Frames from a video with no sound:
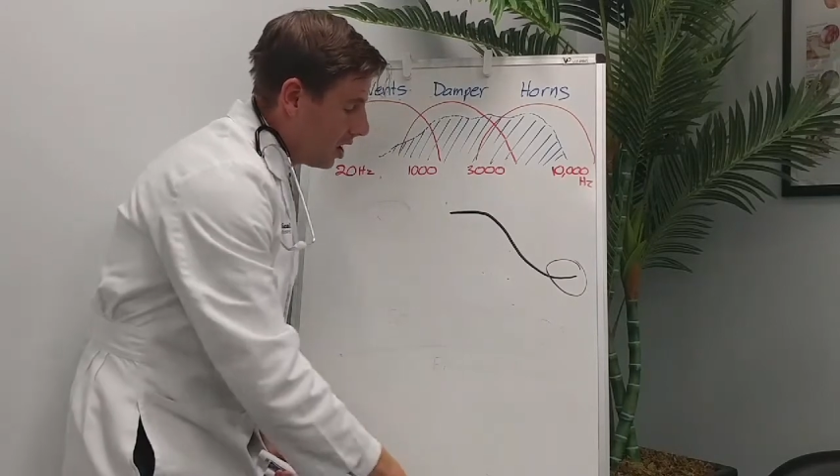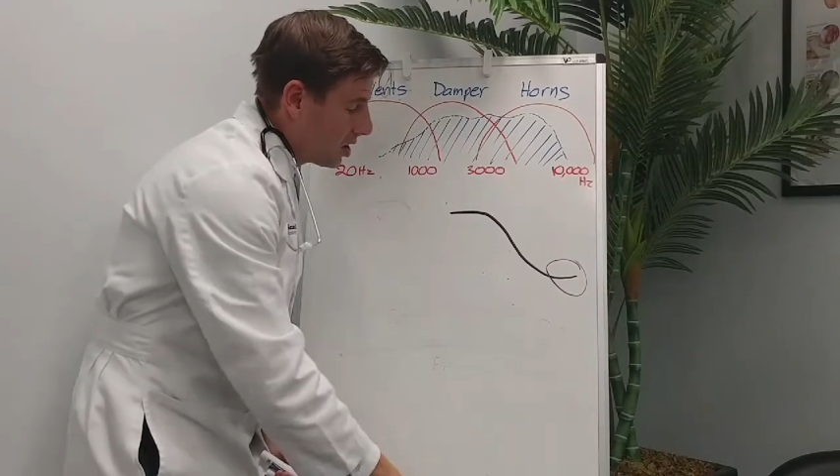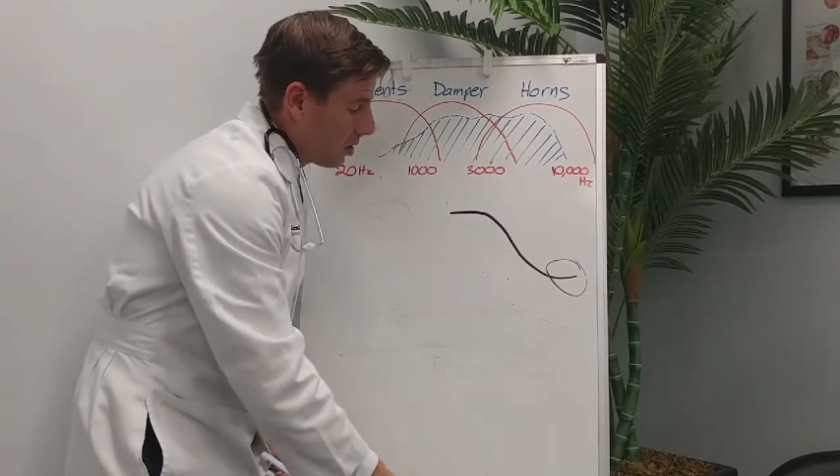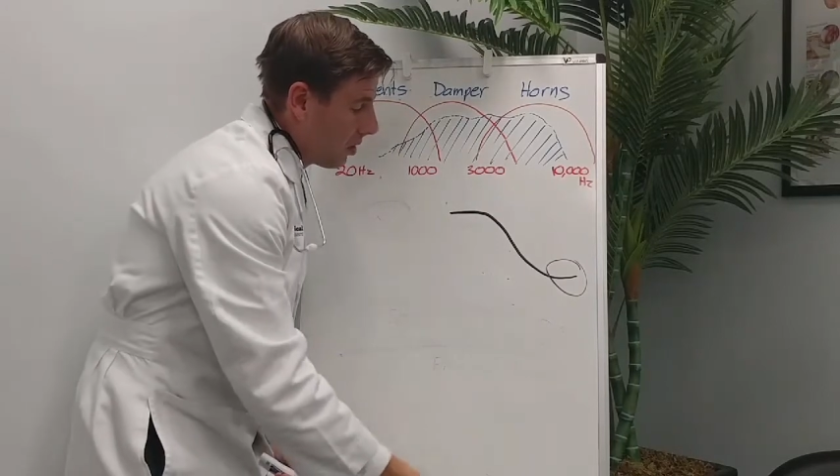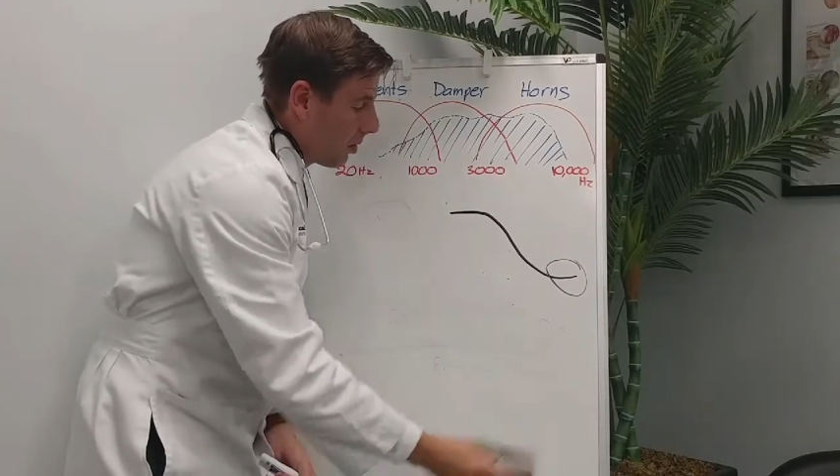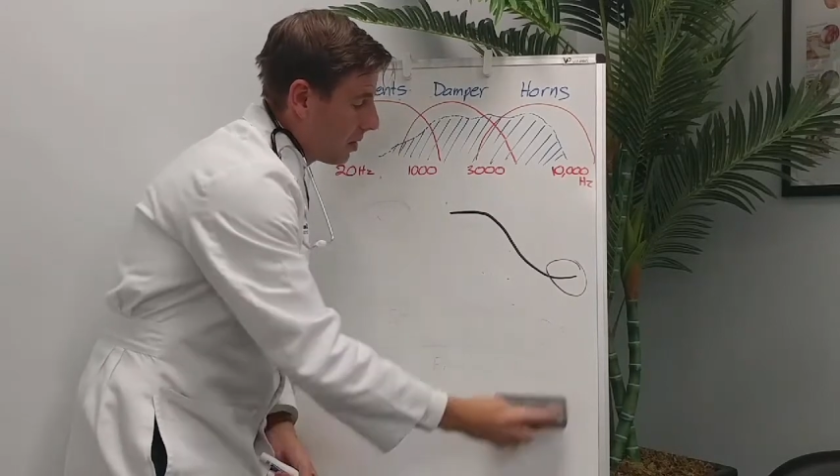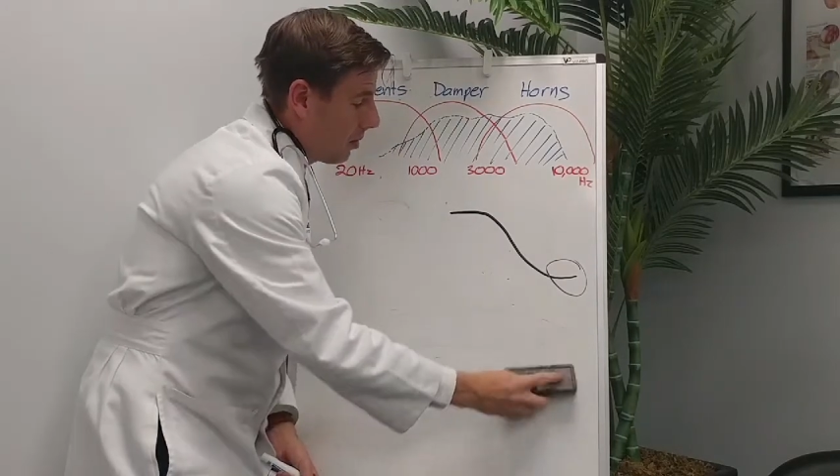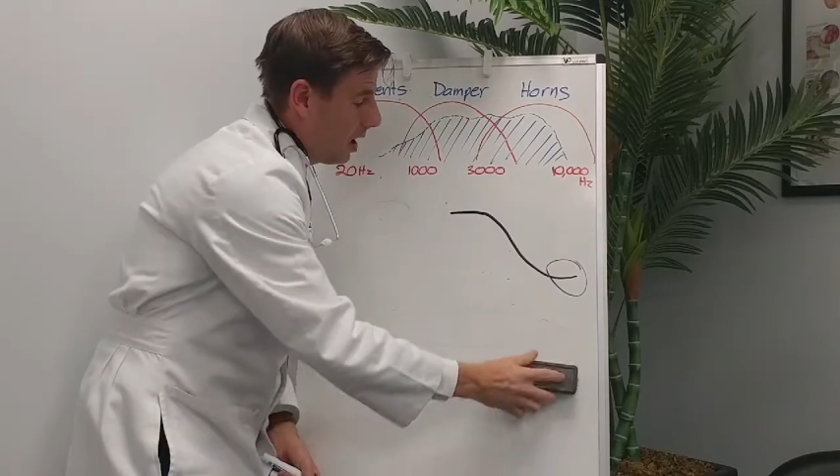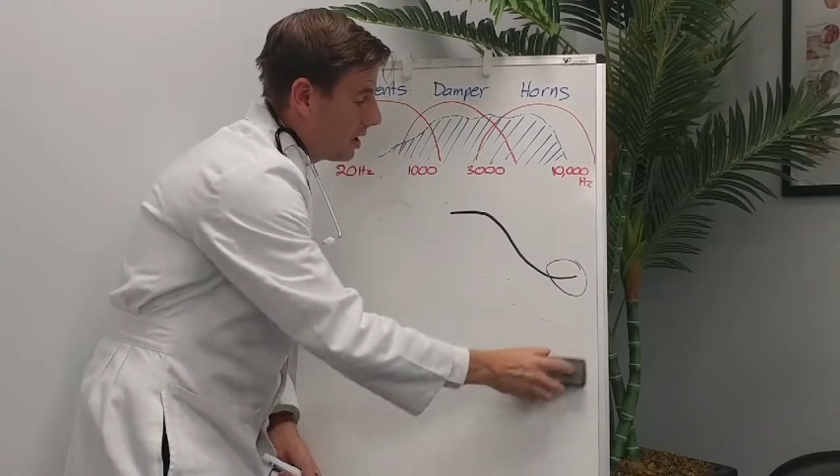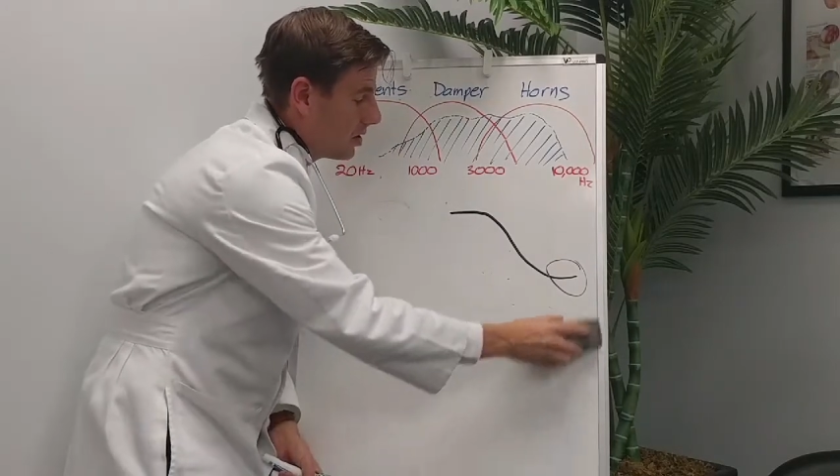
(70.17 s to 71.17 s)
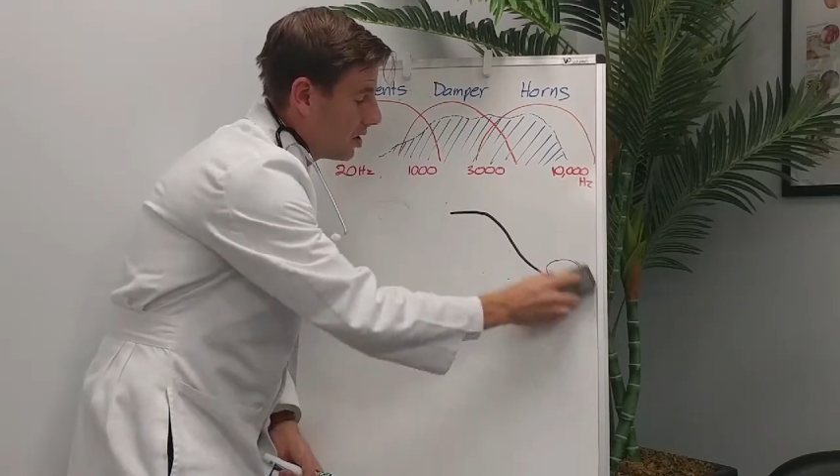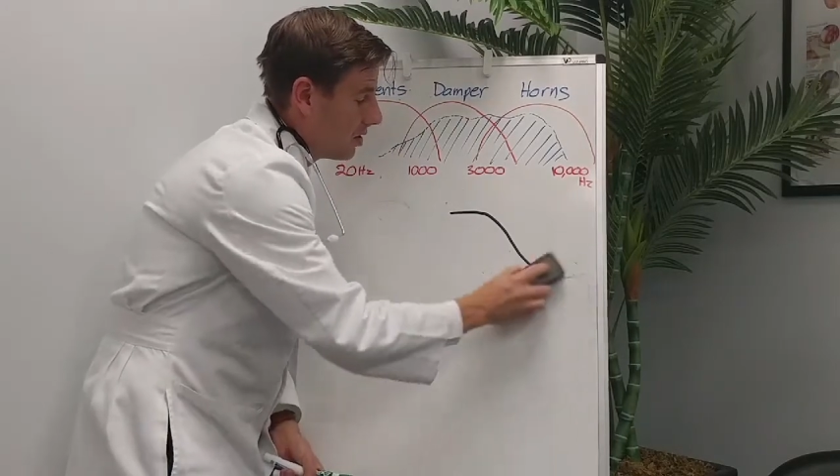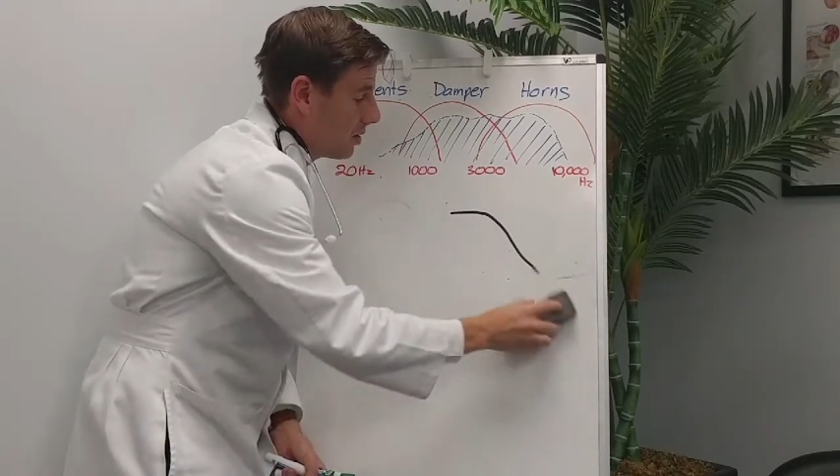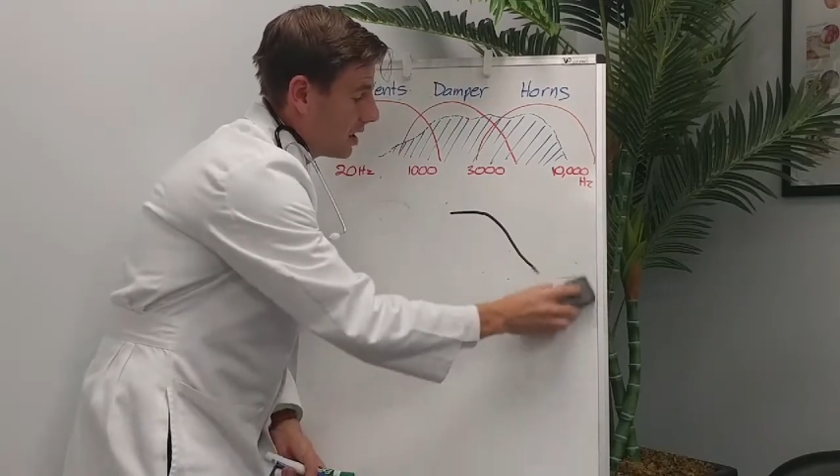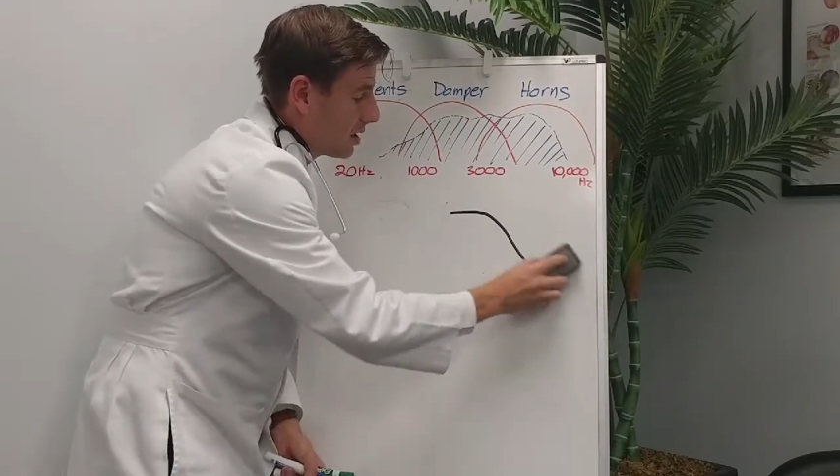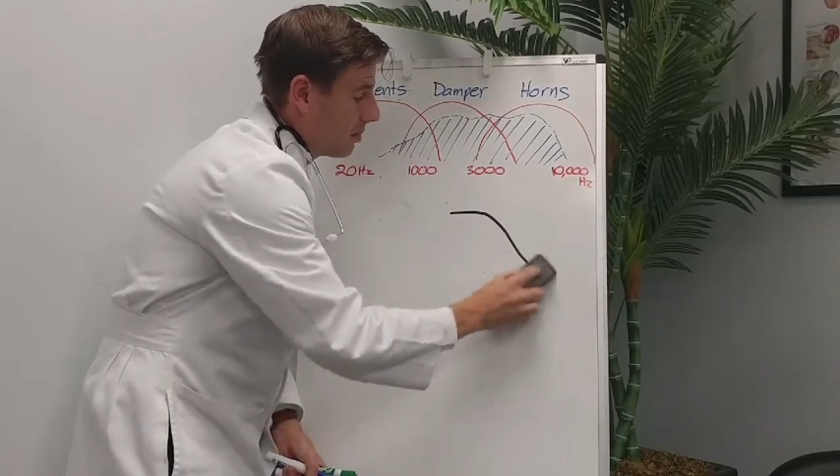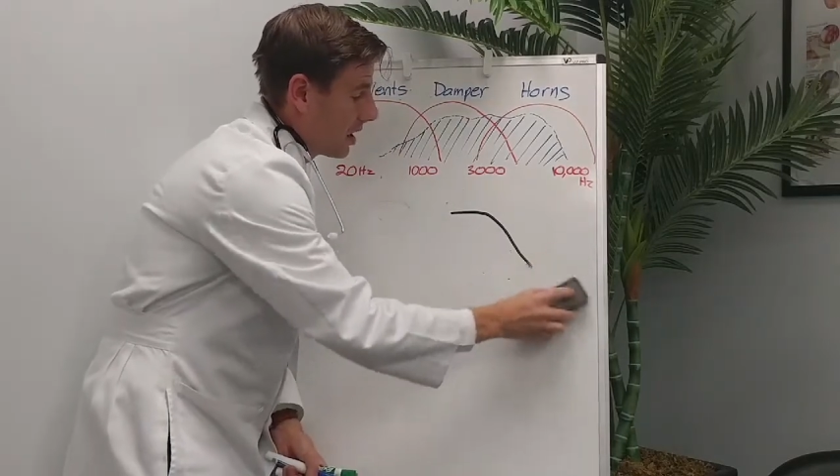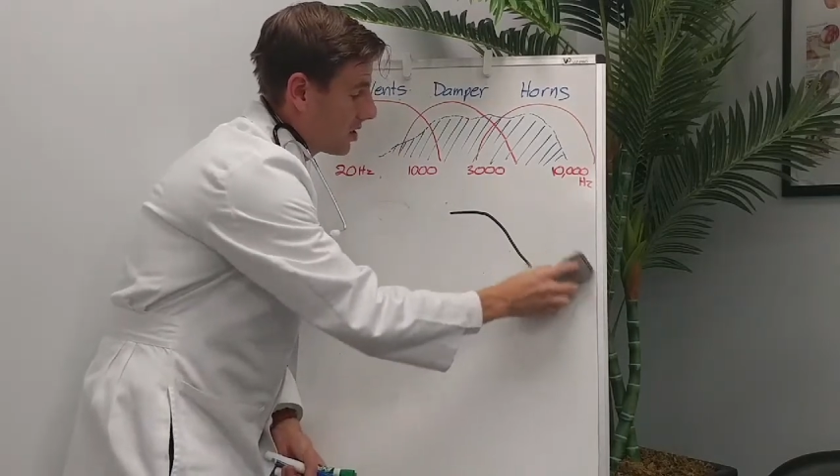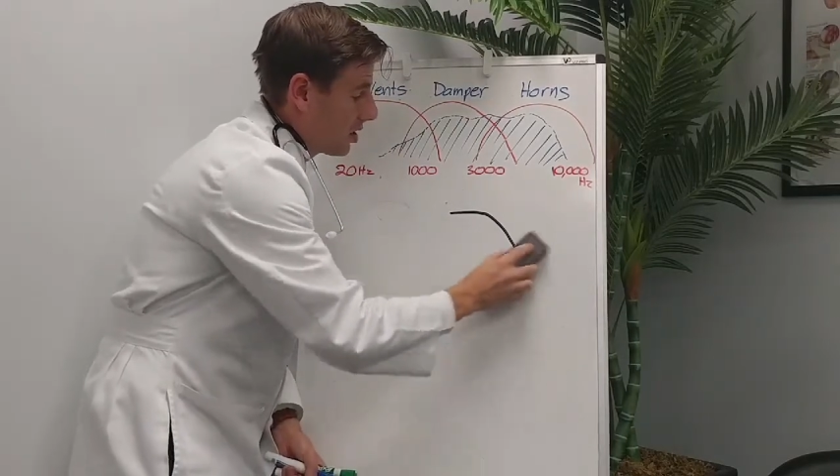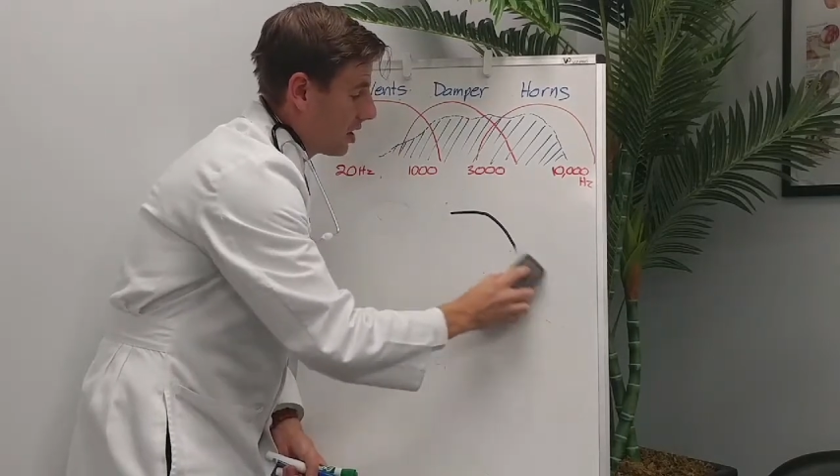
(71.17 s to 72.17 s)
So what we want to do is
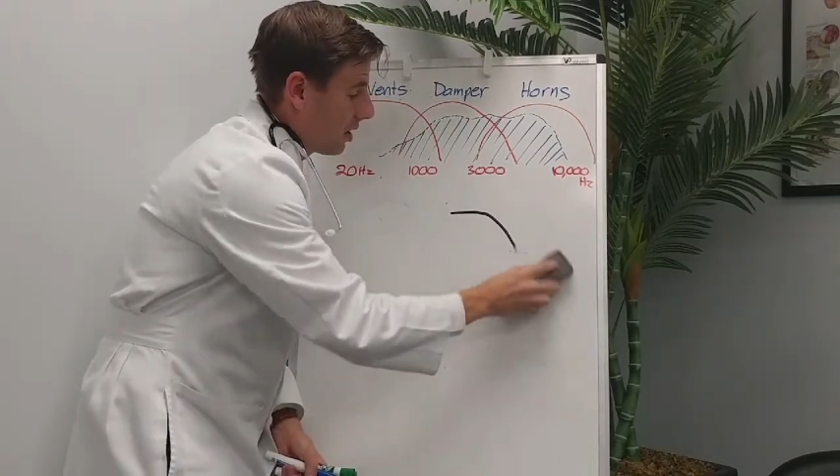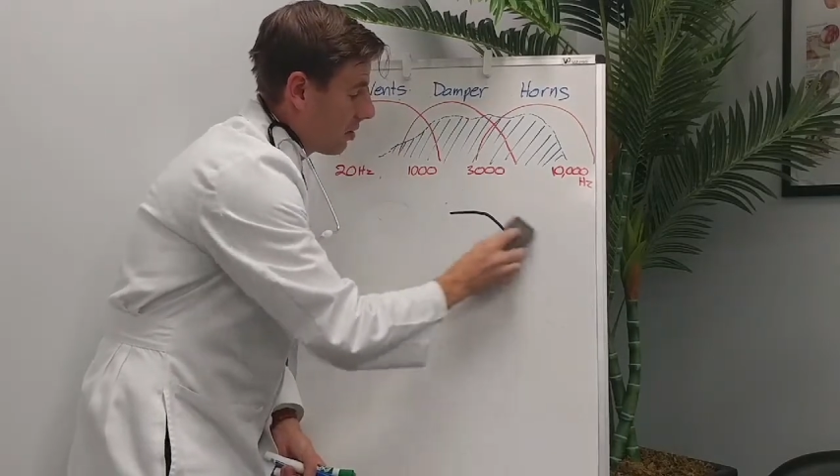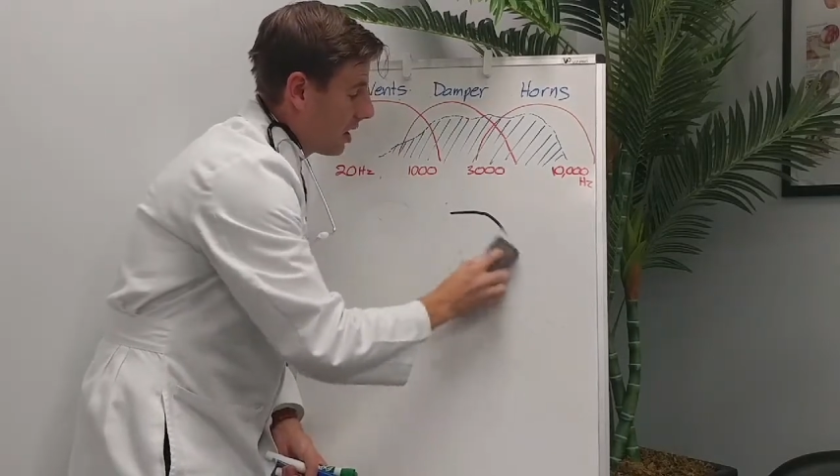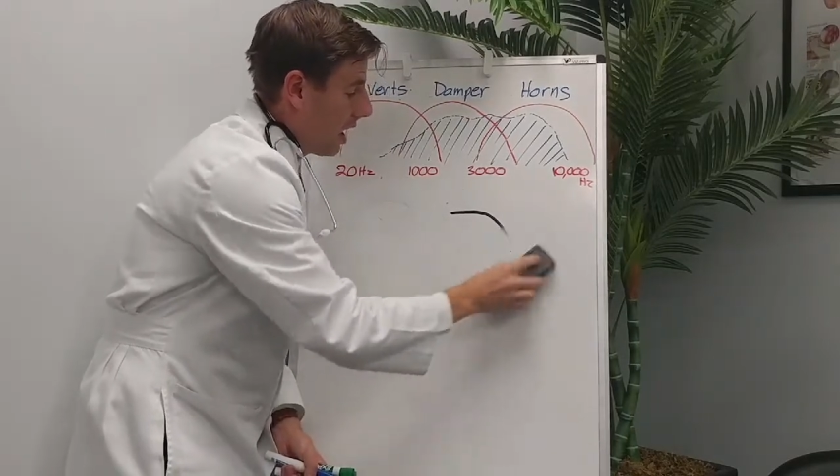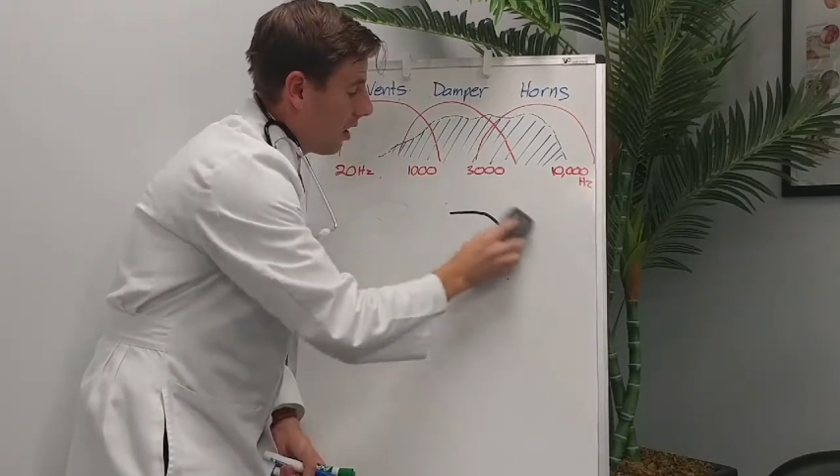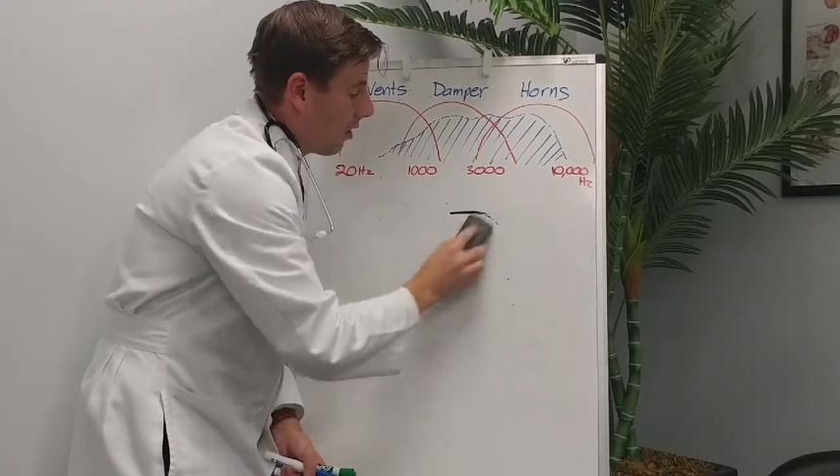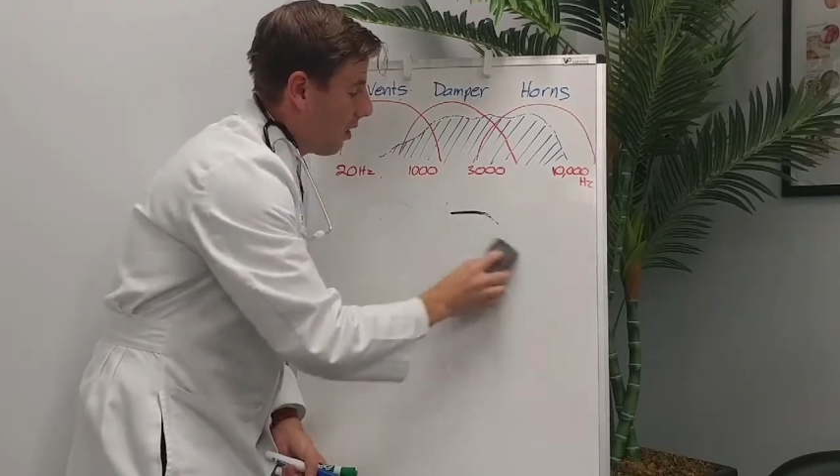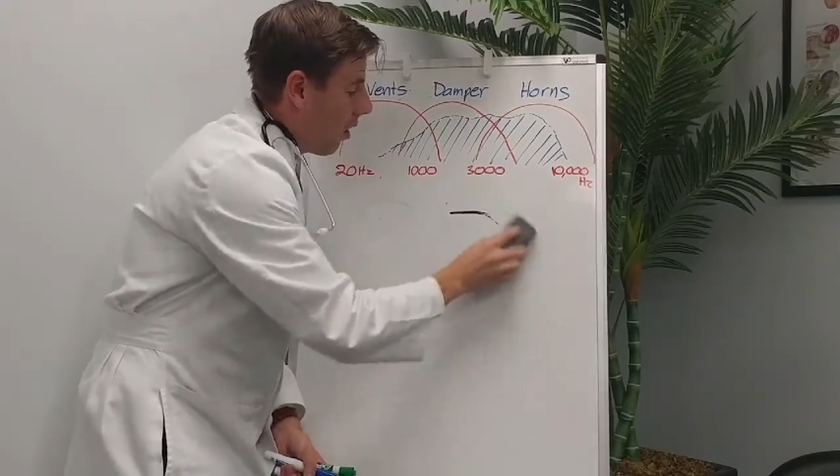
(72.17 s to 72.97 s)
make sure that we're not